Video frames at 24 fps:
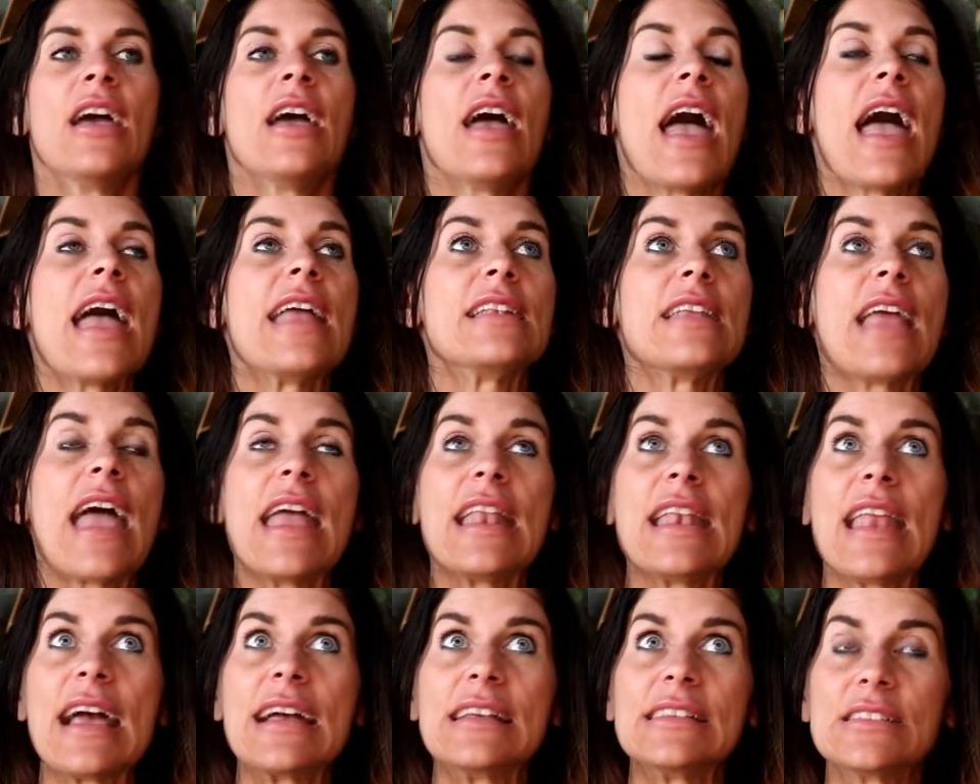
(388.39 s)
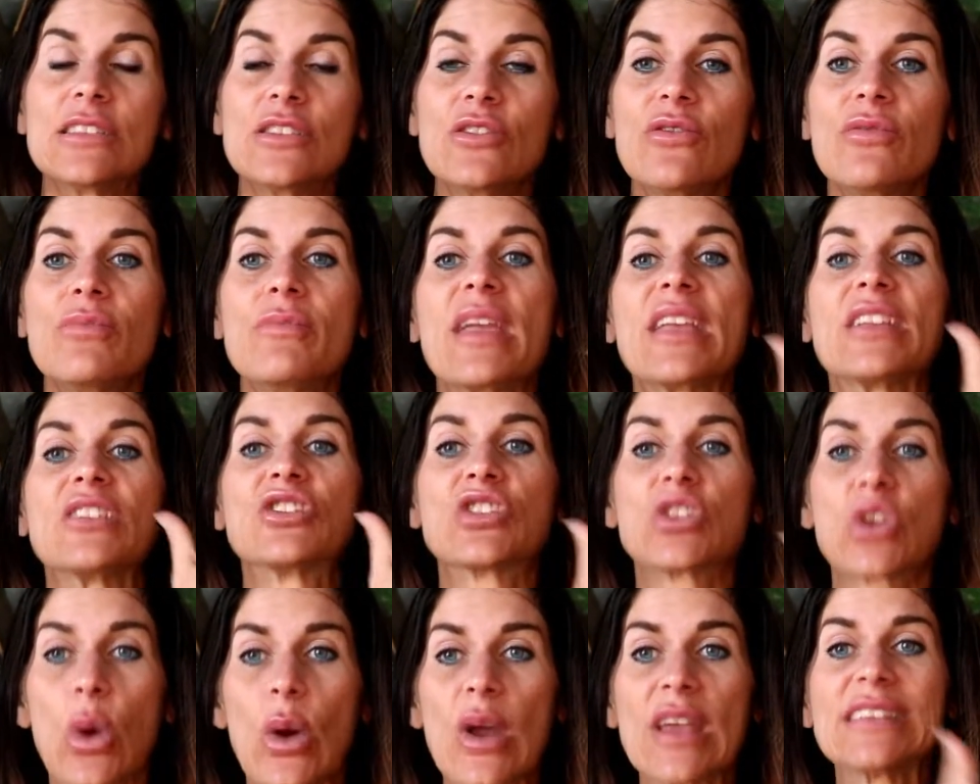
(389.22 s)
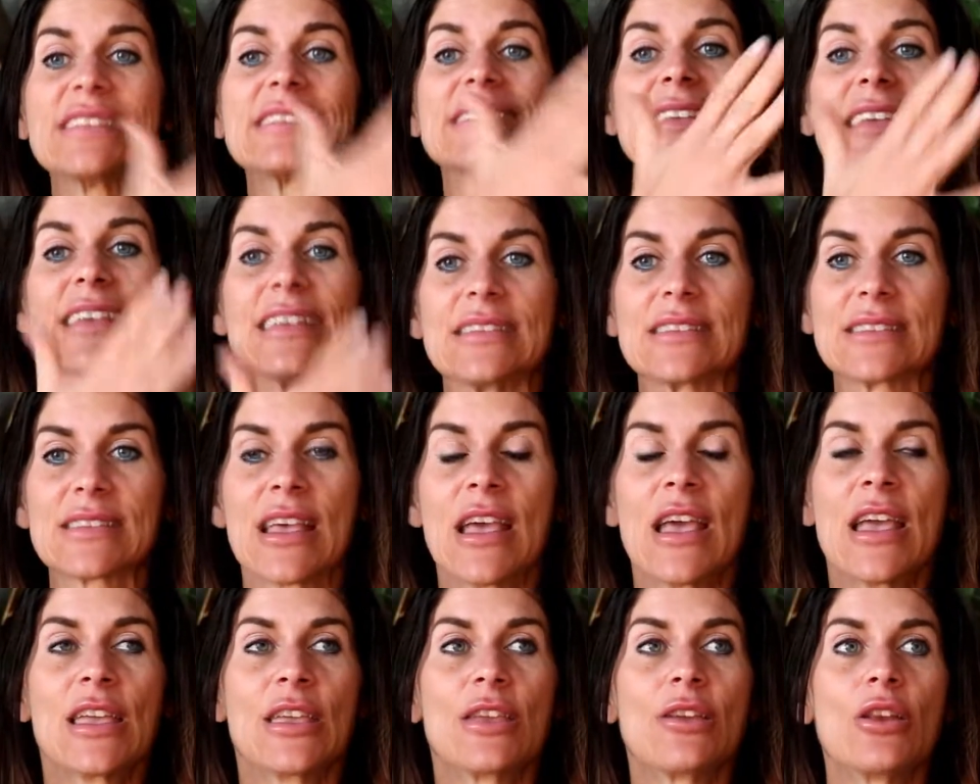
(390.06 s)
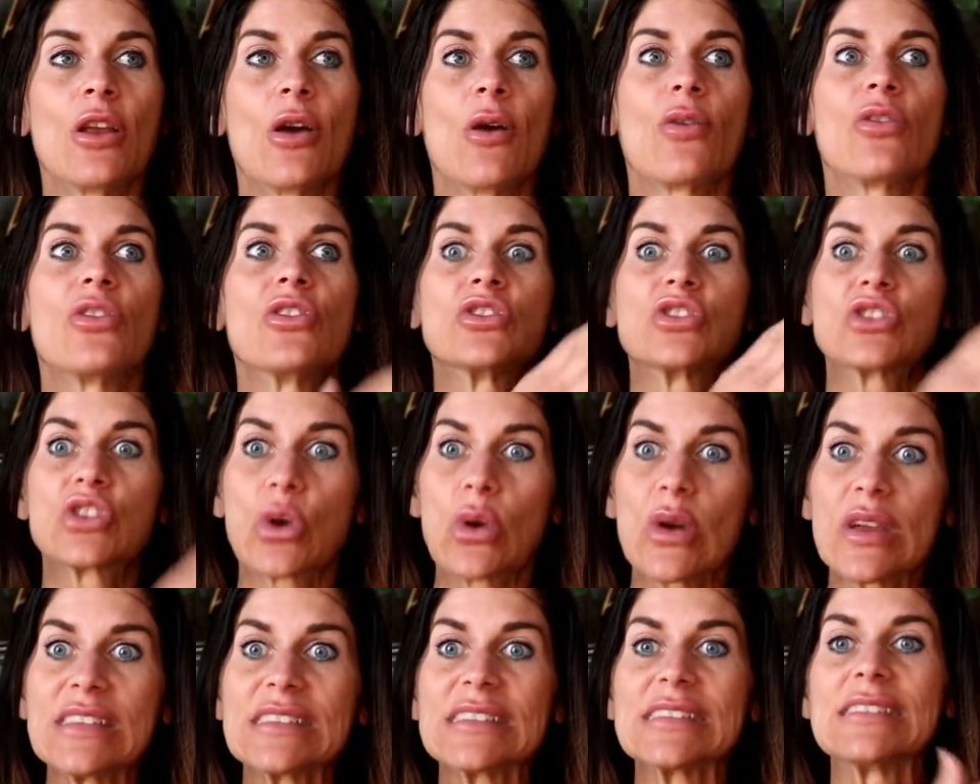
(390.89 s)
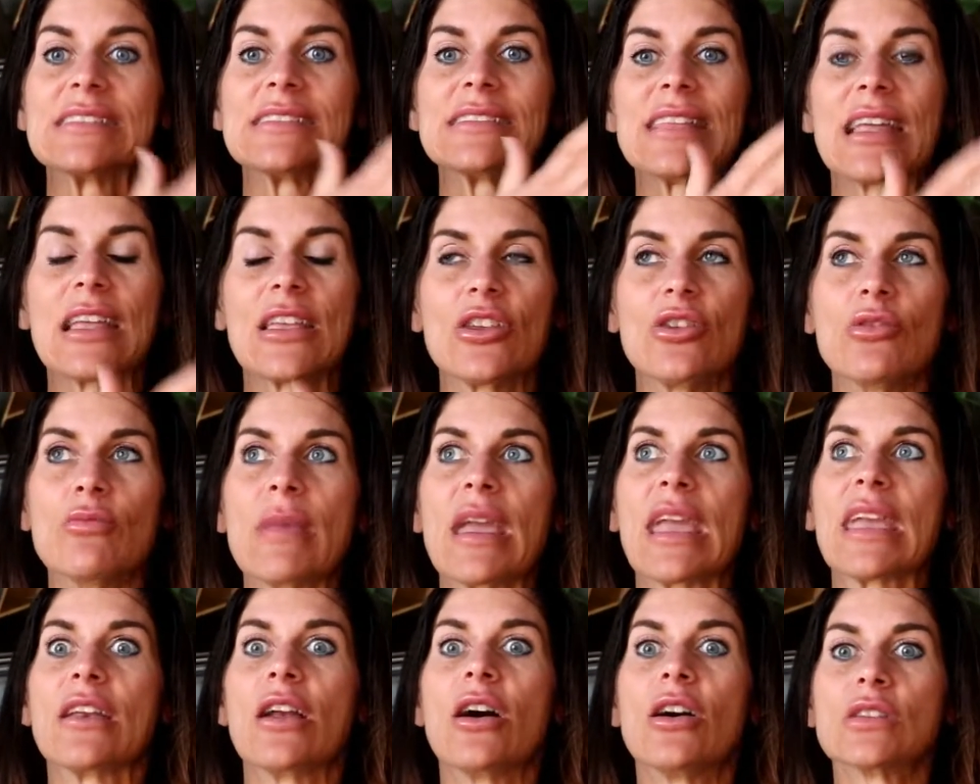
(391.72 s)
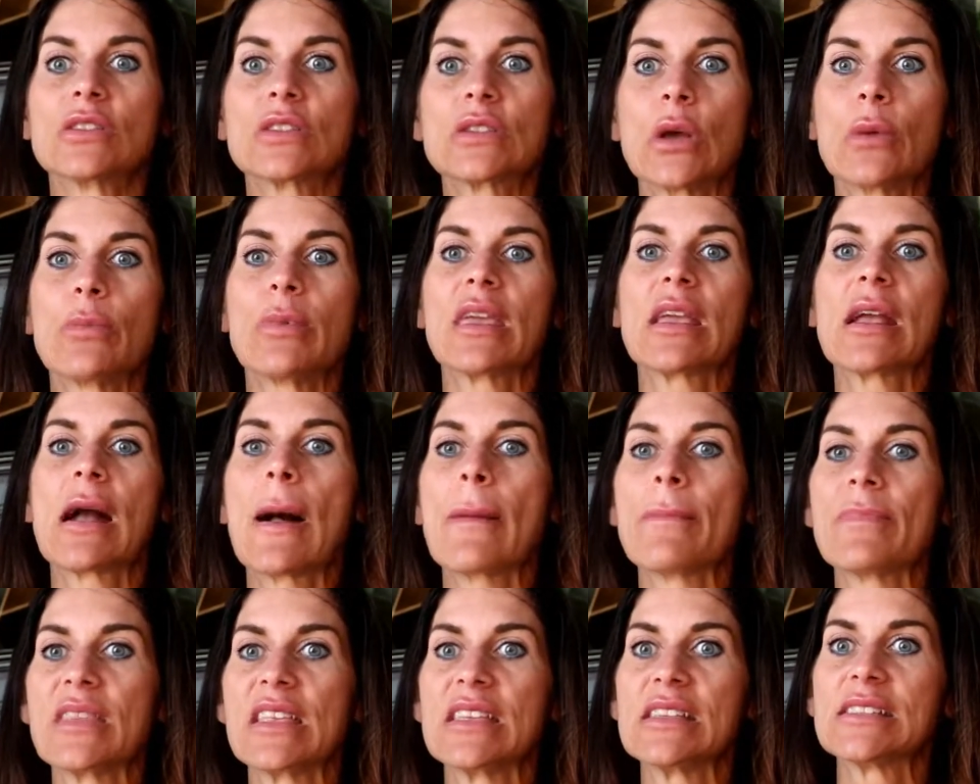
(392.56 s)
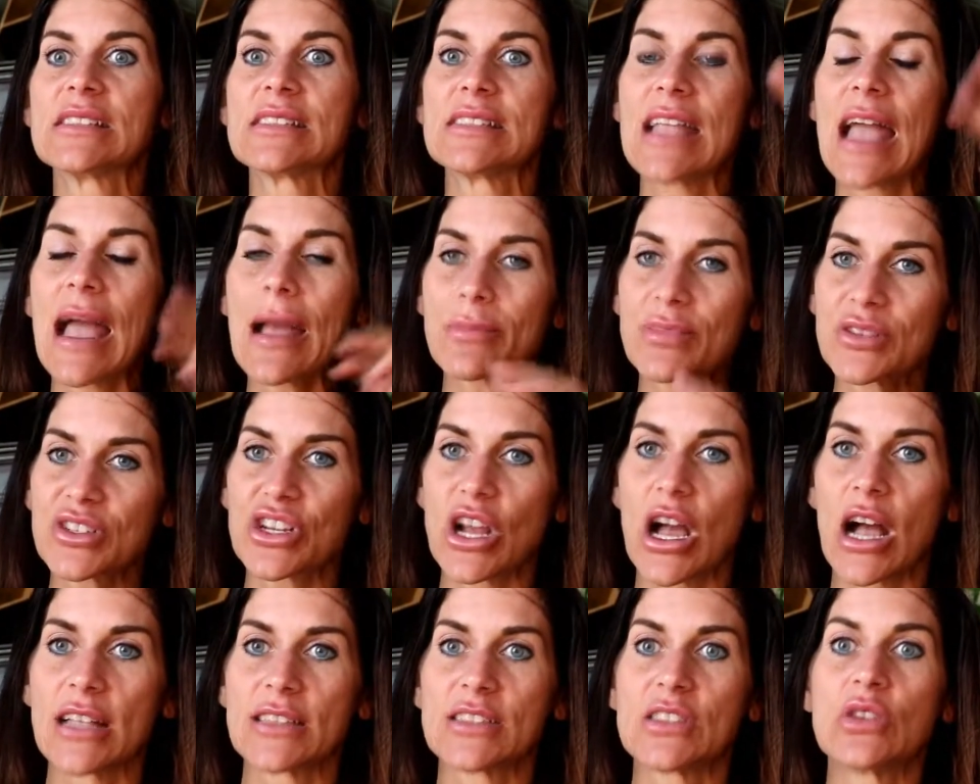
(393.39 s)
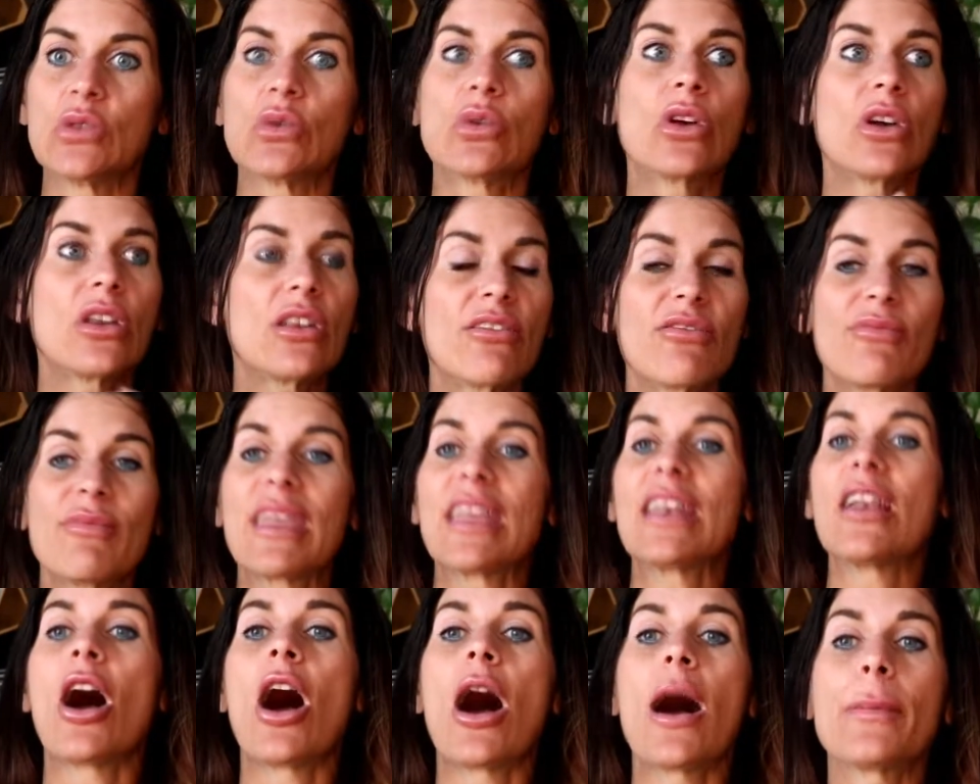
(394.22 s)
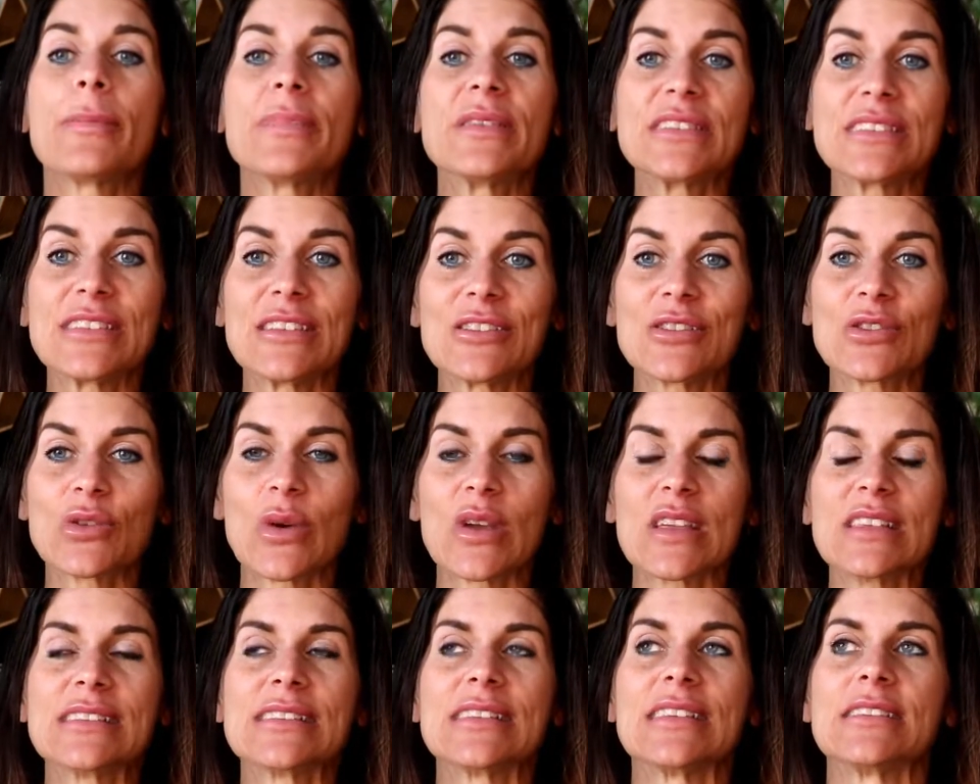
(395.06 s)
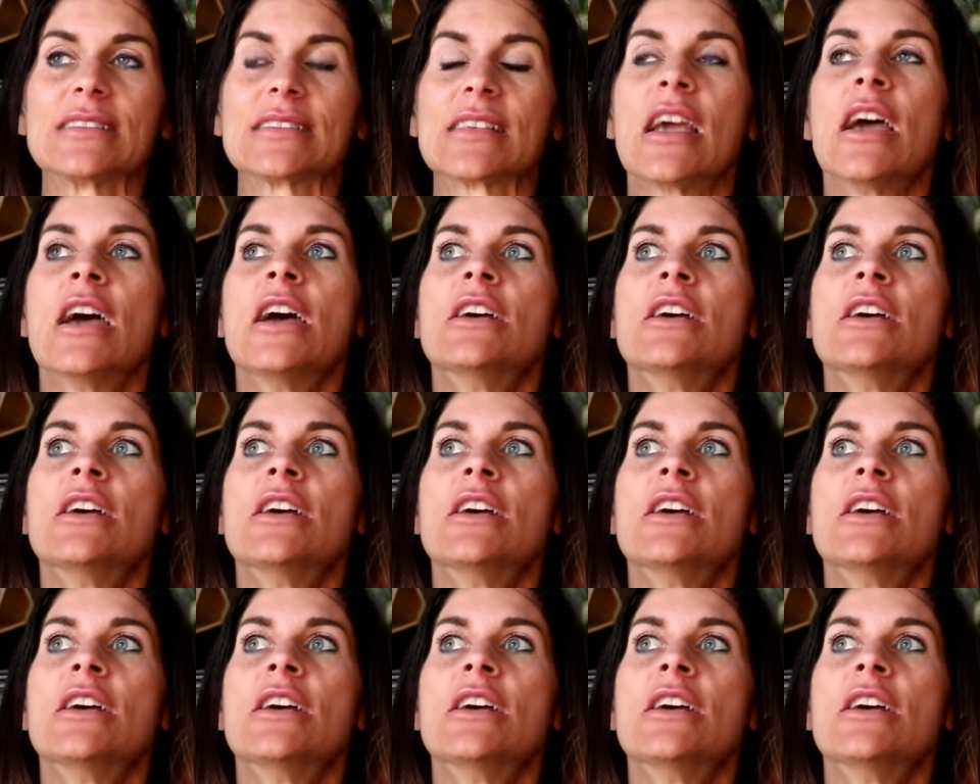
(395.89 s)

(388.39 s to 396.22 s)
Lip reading: And as you've made choices, you know, the choices that you made also become these snapshots. You could have made opposite choices.